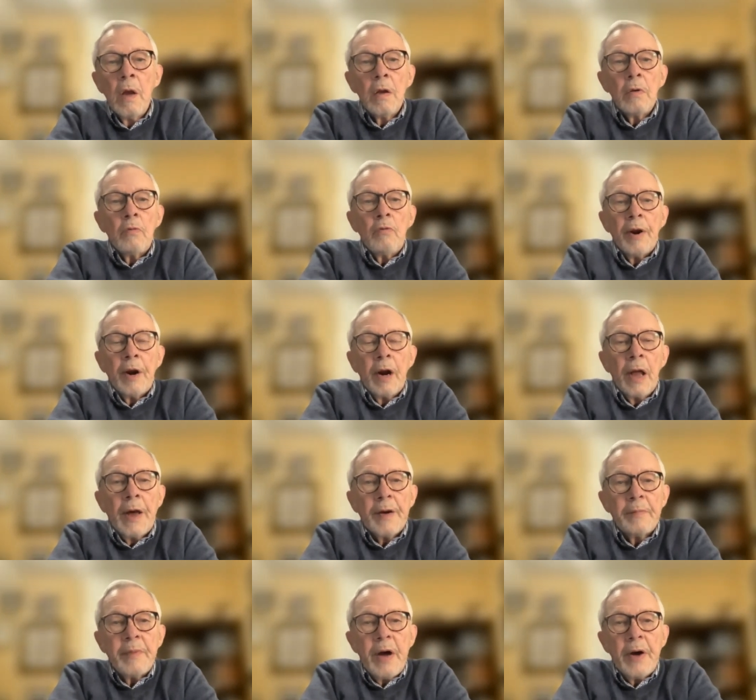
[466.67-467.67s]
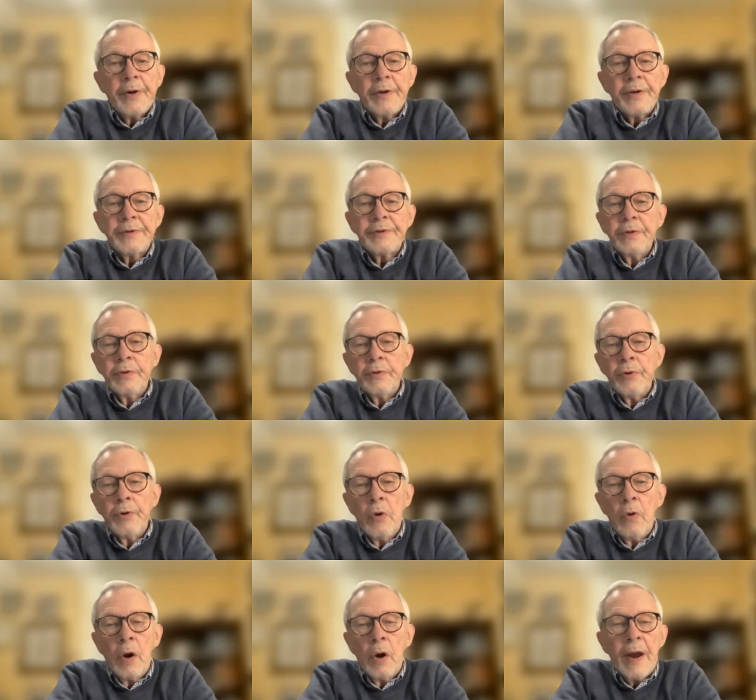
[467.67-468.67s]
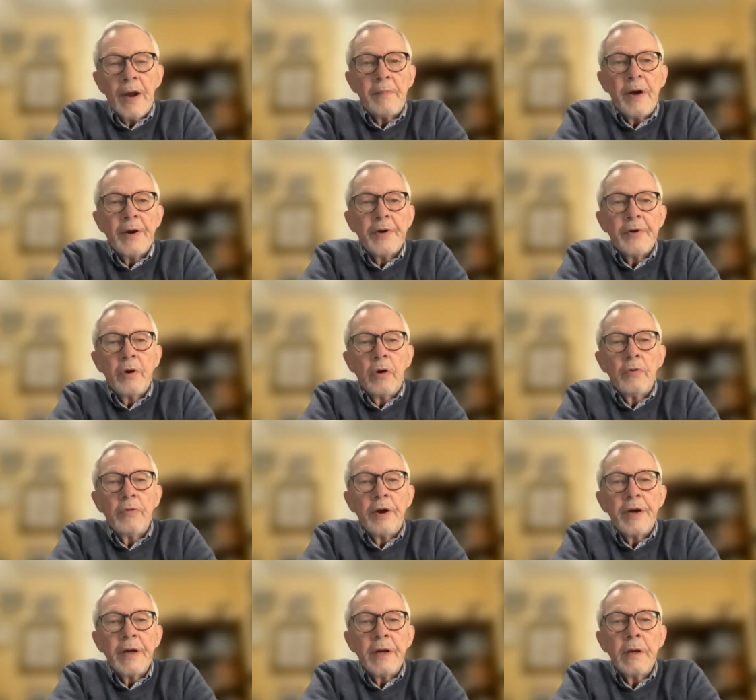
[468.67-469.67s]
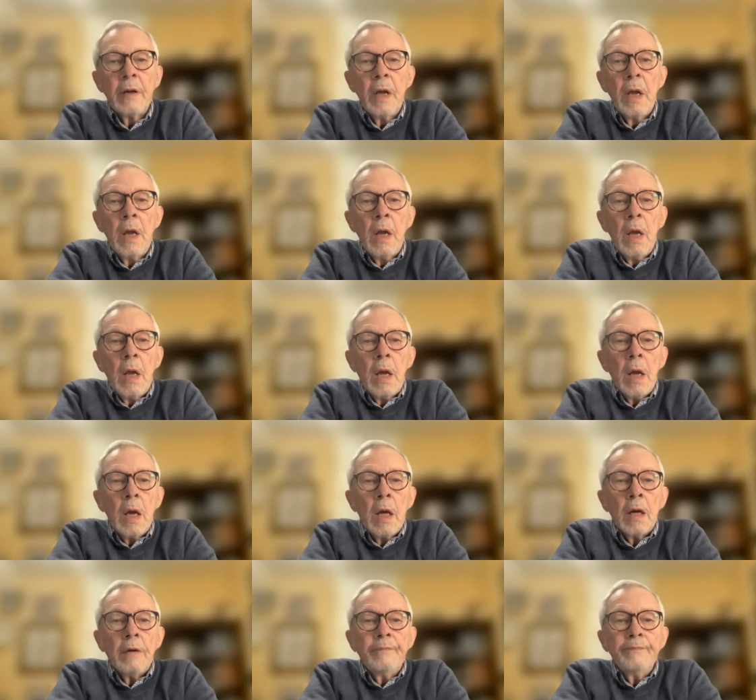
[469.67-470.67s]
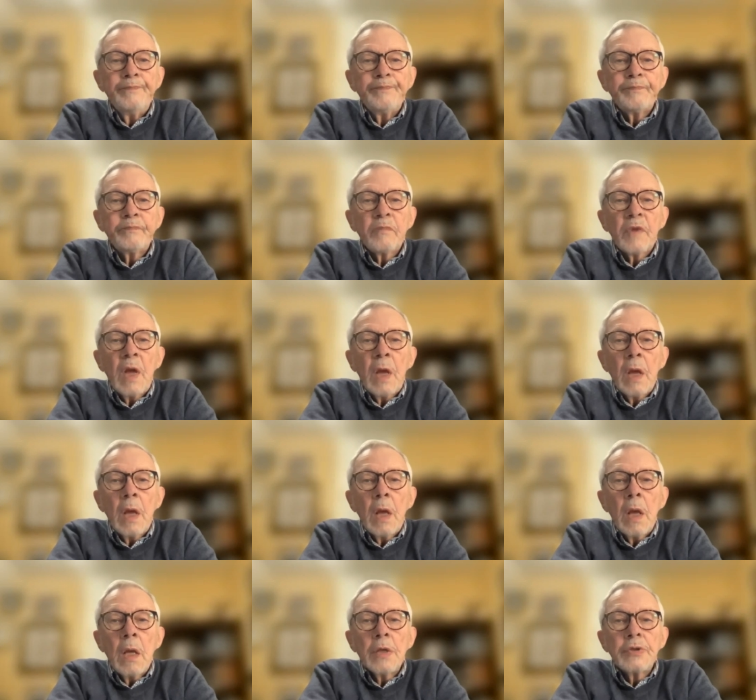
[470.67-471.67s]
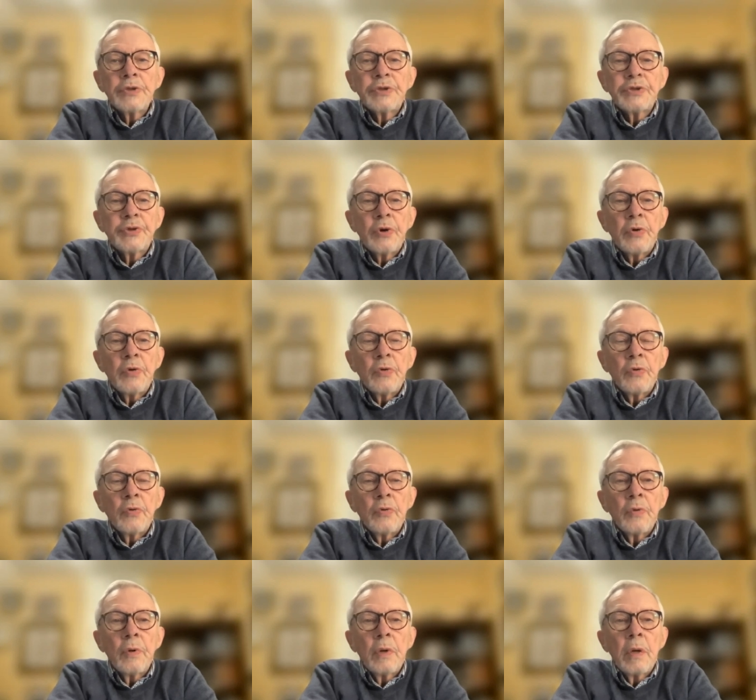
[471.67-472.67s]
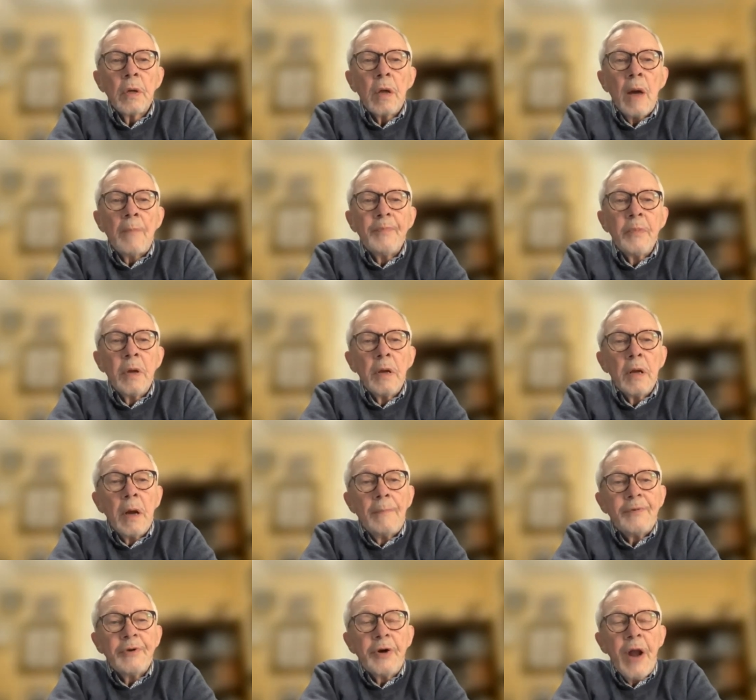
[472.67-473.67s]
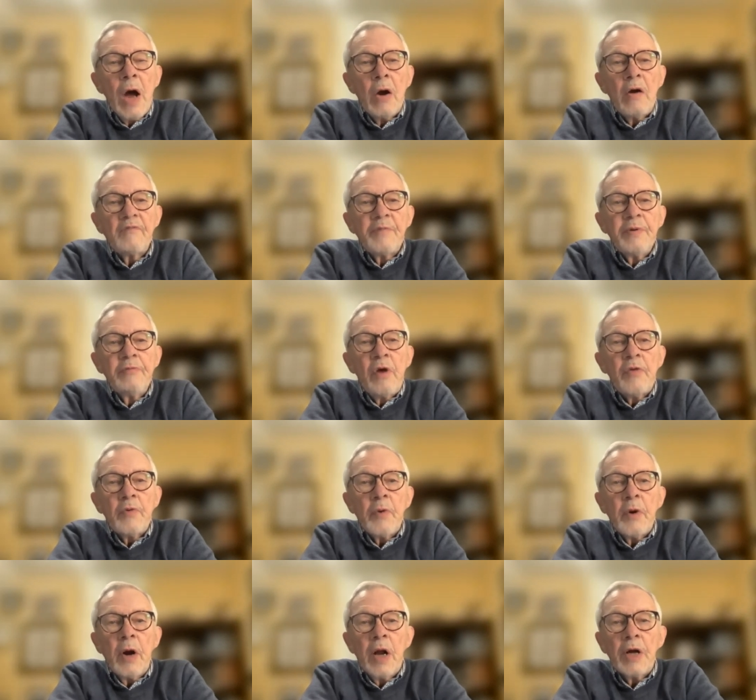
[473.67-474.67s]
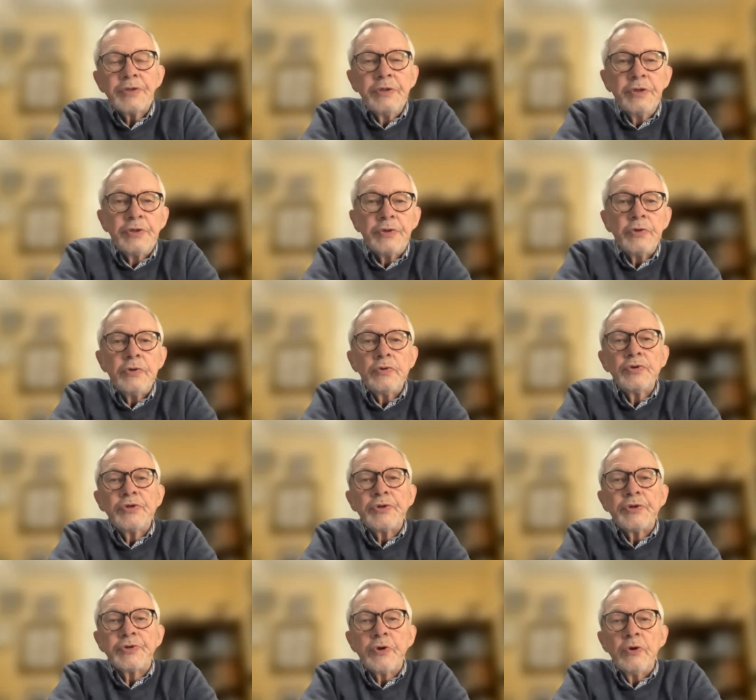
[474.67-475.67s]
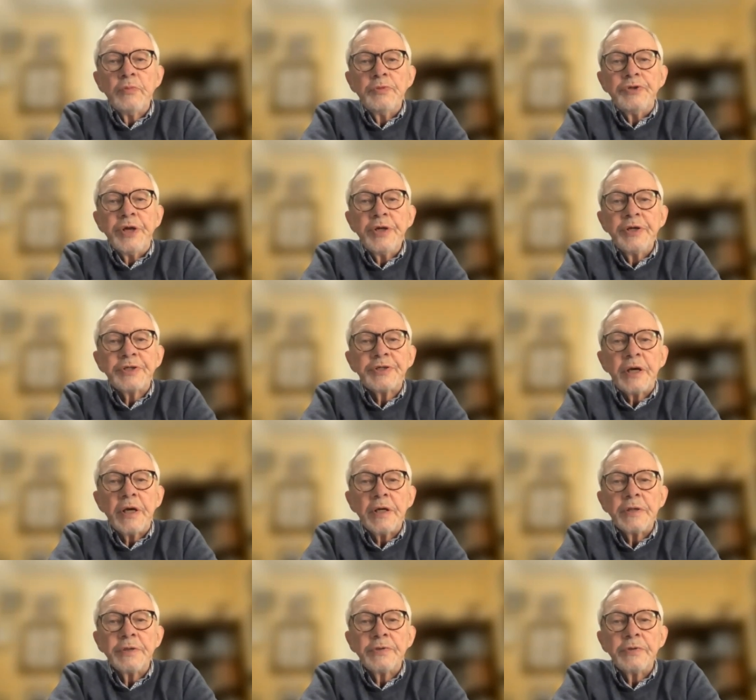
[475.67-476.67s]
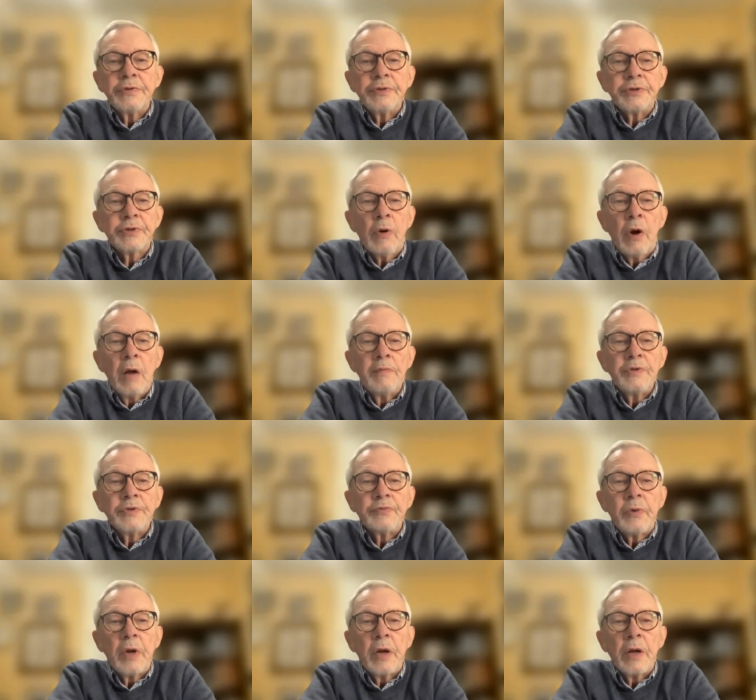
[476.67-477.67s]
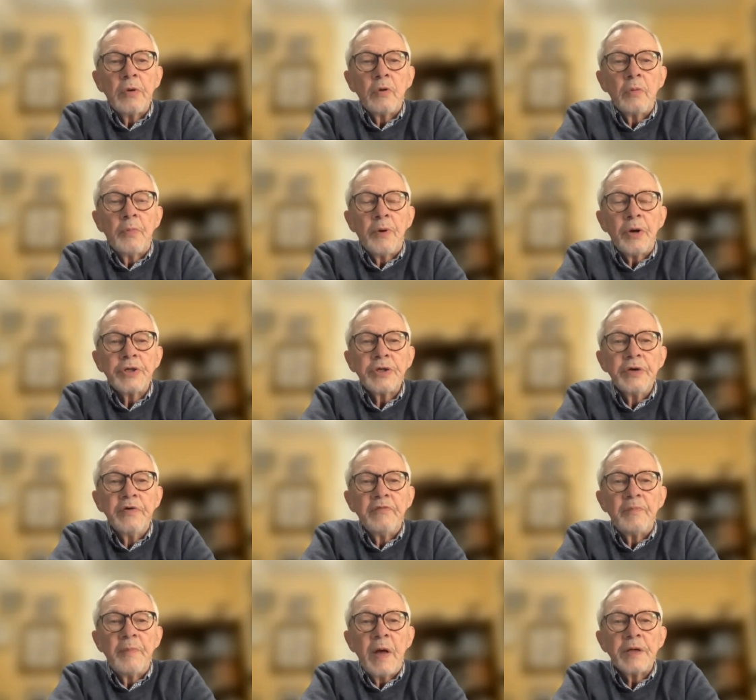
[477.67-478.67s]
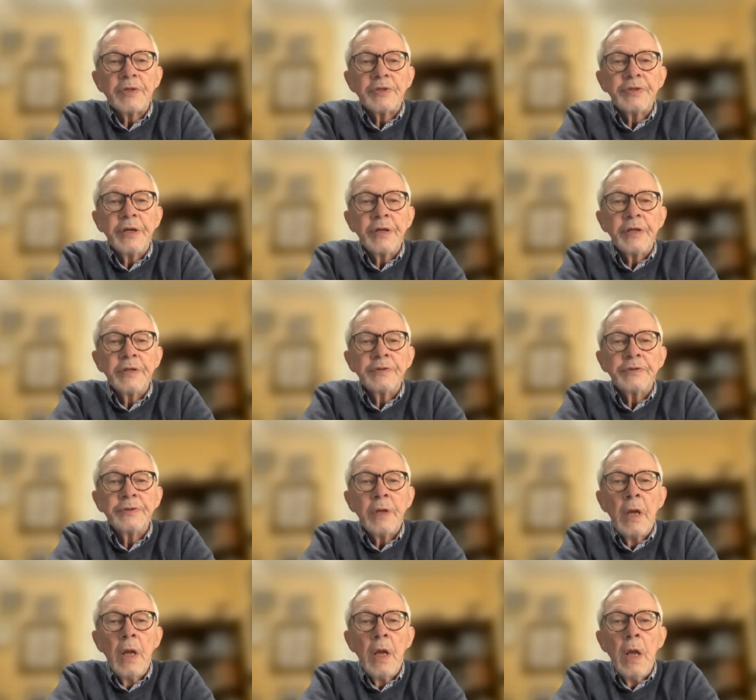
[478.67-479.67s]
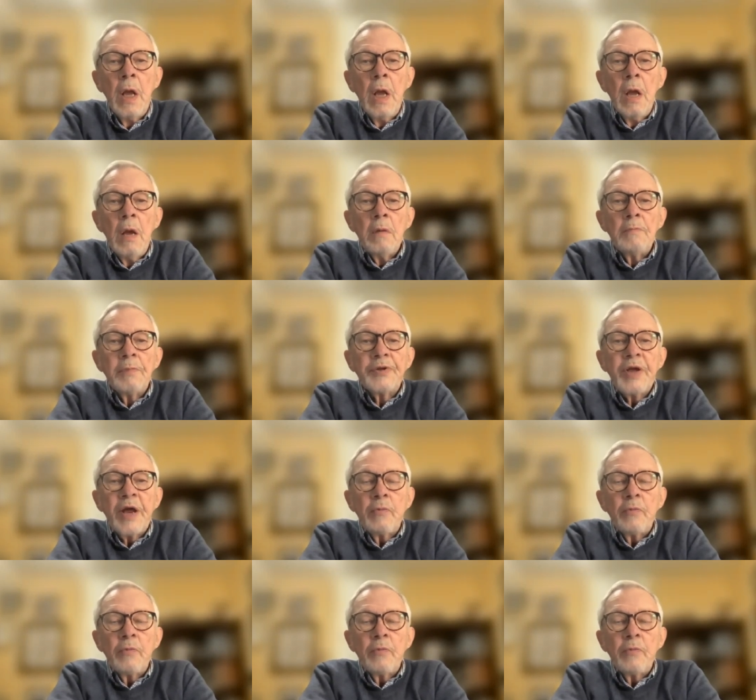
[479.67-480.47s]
read a lot about it and you know a lot about it already. Um, so up, up till now, I've been rather reluctant to use the term genocide to describe Israeli oppression of Palestinians. But that